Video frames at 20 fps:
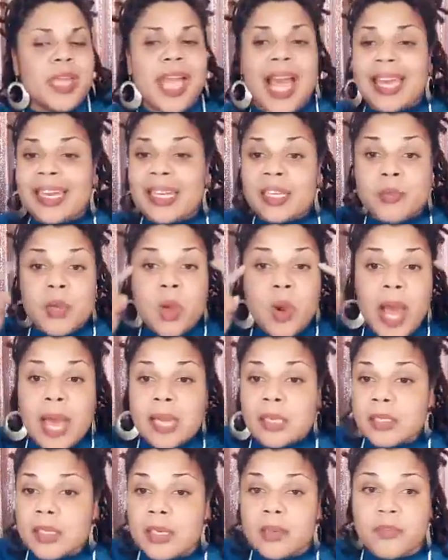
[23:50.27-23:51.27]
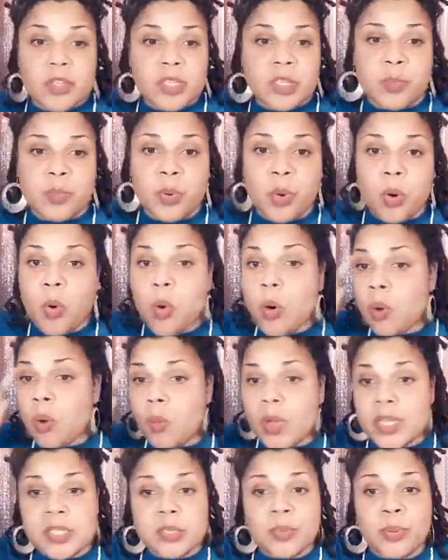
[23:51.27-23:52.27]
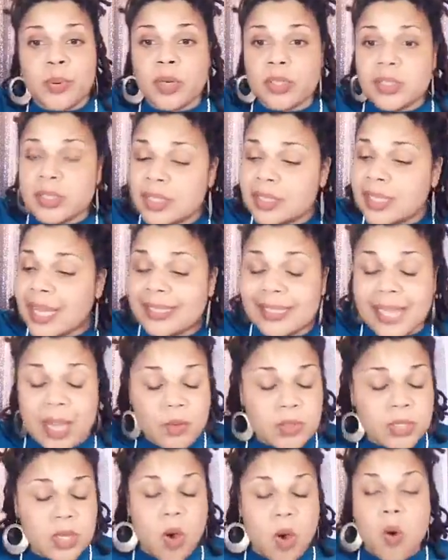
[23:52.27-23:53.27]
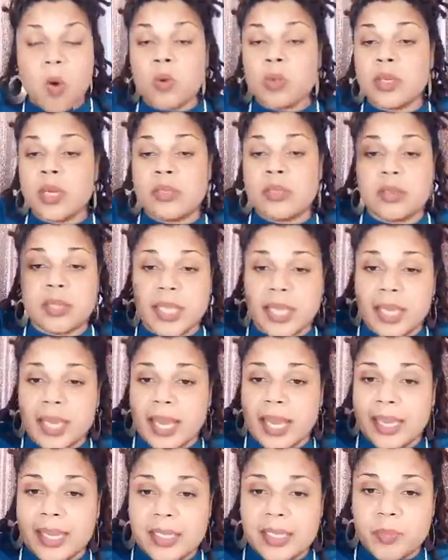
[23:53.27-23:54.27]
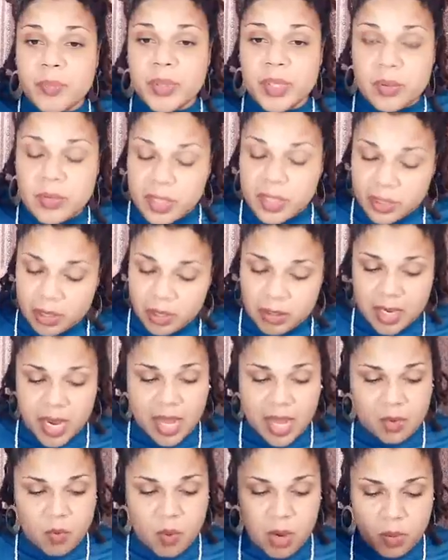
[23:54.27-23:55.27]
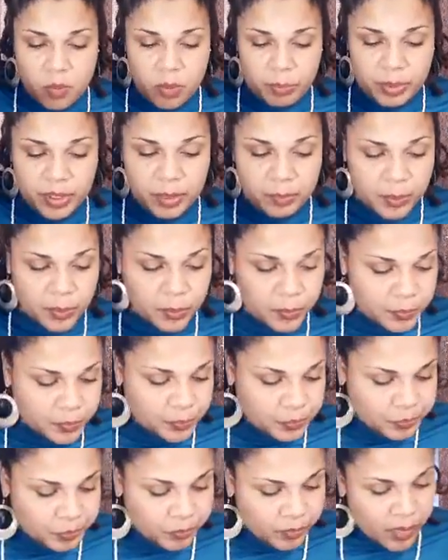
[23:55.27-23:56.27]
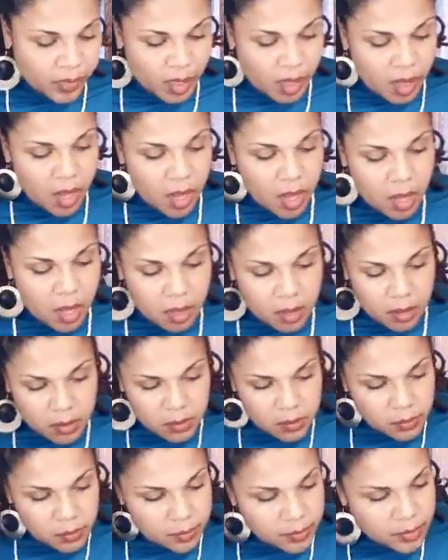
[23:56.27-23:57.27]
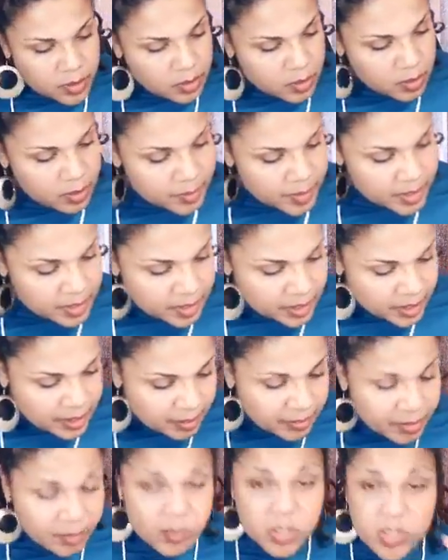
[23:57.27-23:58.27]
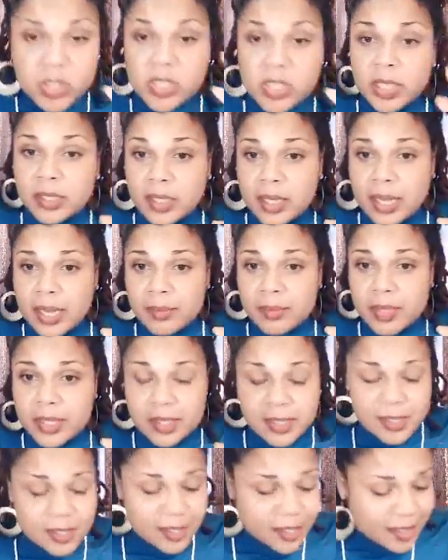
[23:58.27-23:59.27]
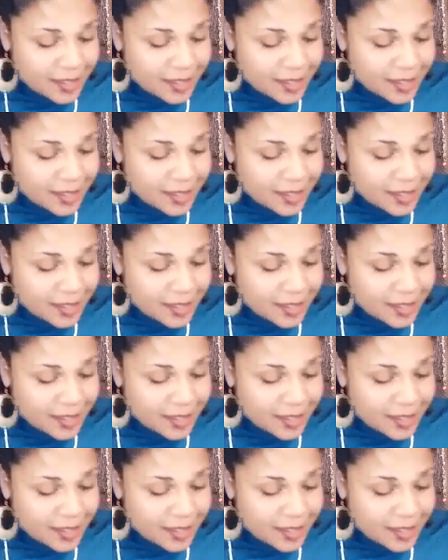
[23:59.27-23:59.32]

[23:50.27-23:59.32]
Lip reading: I didn't even know how to look for support or what support looked like. That was a whole nother thing I had to build and learning how to work with people. So let me see. Let me just check the comments.